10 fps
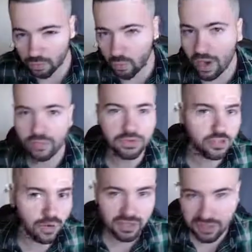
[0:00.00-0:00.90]
why would
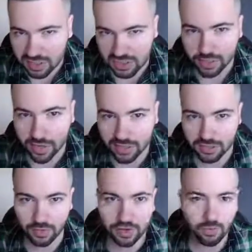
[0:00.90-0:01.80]
you want to use this
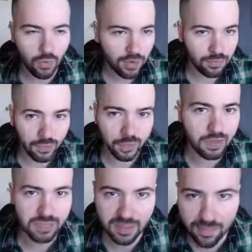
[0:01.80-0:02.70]
strategy, right? Why would we
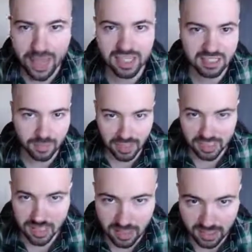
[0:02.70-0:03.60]
want to
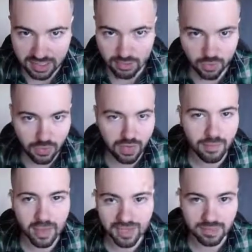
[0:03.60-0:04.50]
maximize clicks? We want to
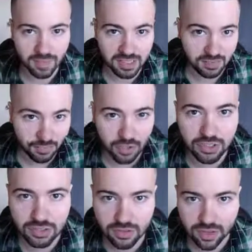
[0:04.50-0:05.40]
maximize
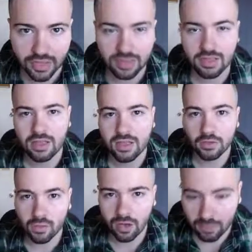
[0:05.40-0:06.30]
conversions, right?
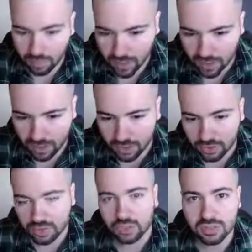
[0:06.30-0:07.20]
Well, a
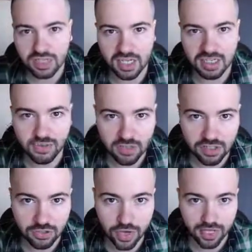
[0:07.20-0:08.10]
good use case for
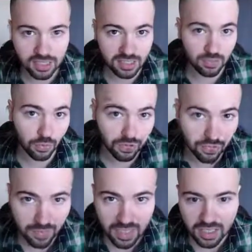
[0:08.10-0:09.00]
this strategy that's worked
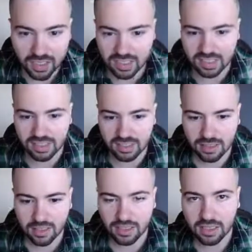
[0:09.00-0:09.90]
for me is
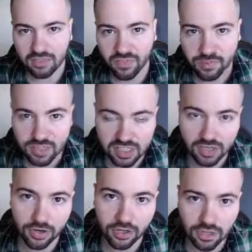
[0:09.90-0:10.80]
if I'm just
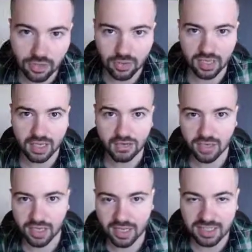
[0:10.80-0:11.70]
starting a new account
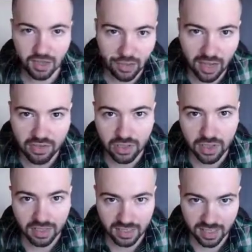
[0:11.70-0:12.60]
and I don't have a
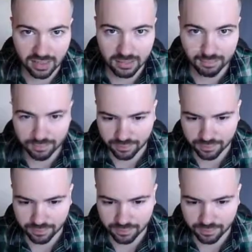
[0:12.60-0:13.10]
lot of data